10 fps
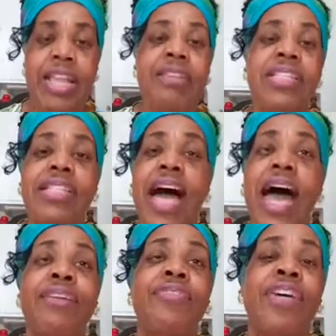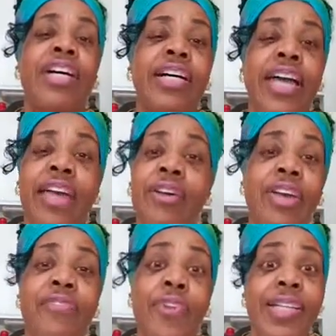There's a lot of
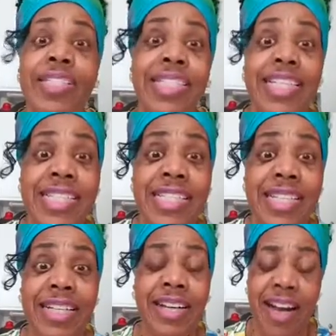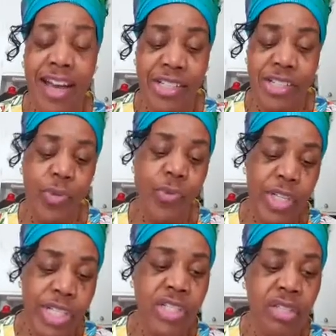area for us to get stuck on, and so we
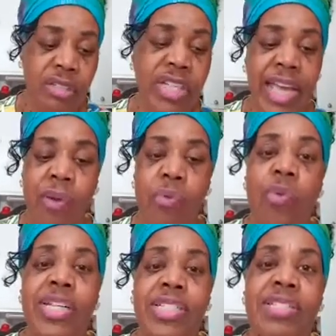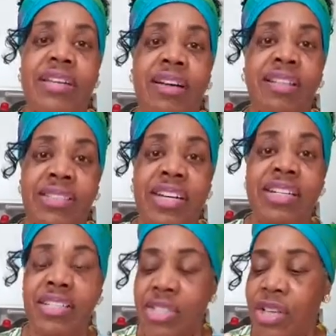need to look at what stuck
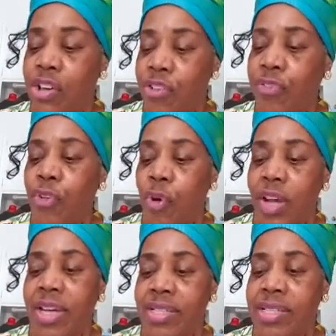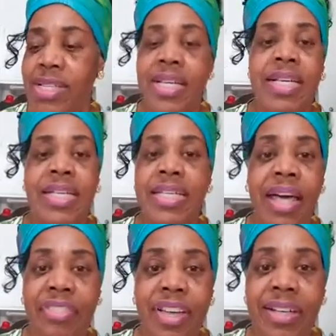does for us.
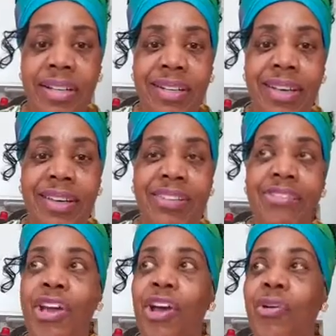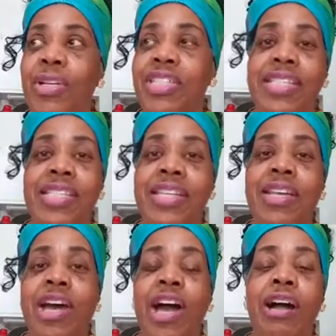Nothing. It doesn't
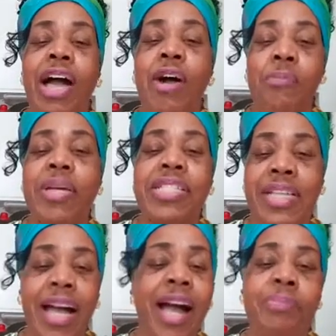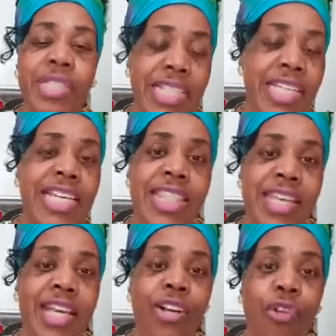help us accomplish
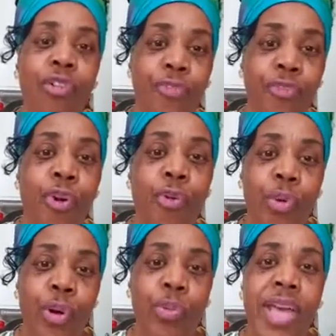anything going forward.